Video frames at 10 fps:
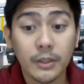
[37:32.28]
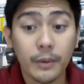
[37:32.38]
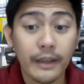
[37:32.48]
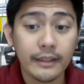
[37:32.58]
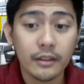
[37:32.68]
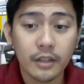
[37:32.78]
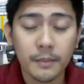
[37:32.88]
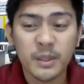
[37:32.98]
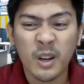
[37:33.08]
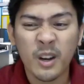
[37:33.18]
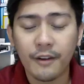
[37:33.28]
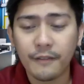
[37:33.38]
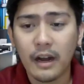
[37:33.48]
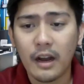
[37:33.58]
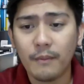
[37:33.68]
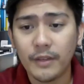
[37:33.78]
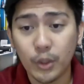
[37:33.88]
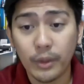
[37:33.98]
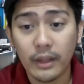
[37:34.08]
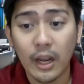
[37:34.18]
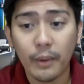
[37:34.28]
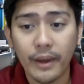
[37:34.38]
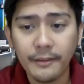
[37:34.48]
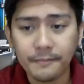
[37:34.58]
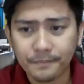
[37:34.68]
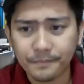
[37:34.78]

rate in terms of um, issuing an LOA?